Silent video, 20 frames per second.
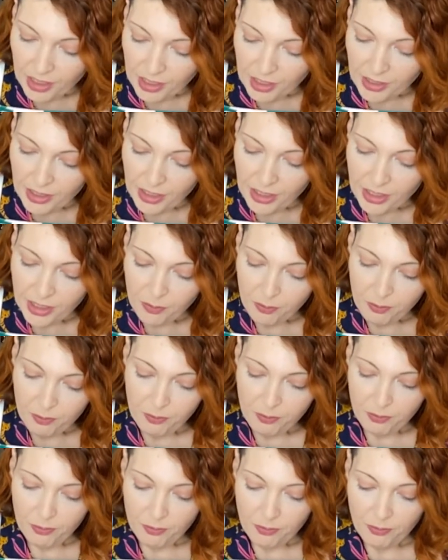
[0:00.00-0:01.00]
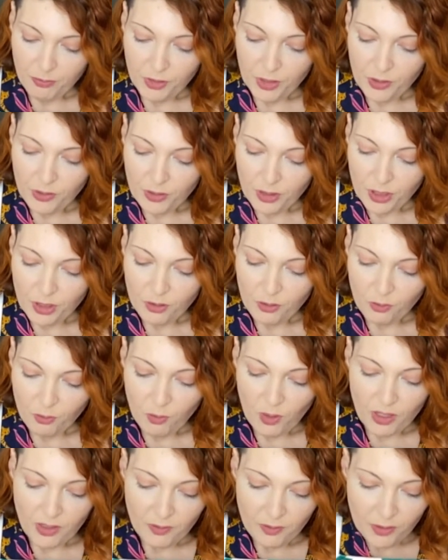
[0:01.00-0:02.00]
I just used
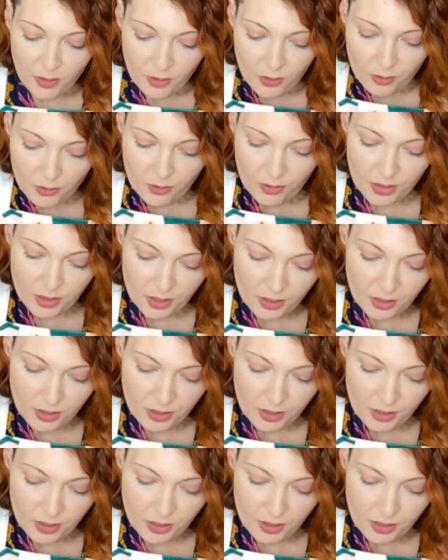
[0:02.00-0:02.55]
one of those